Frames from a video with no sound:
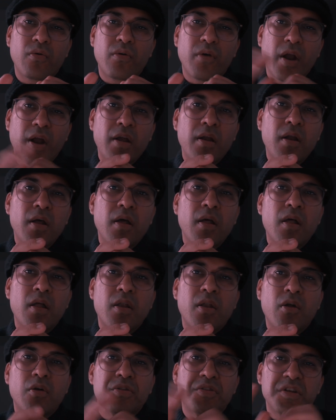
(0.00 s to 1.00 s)
right?
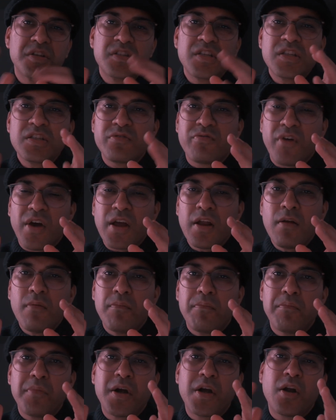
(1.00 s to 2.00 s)
Now, this is
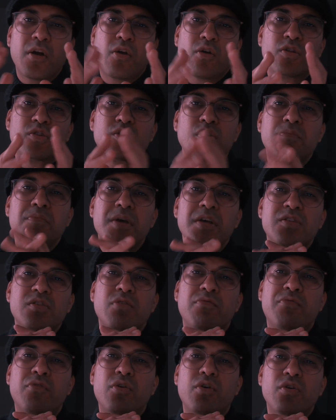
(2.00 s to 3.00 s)
fine, but it also makes
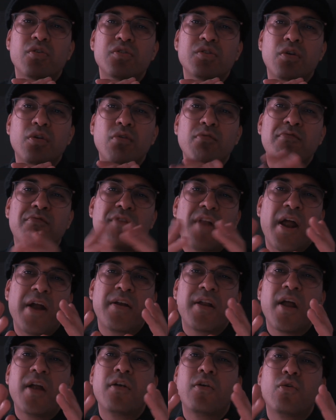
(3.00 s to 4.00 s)
your photos look
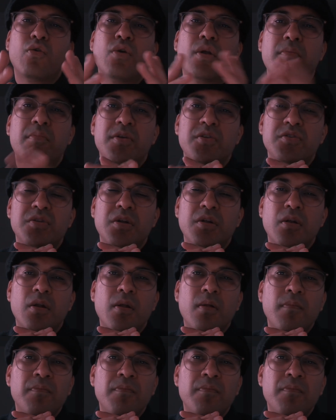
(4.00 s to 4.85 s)
flat and two-dimensional,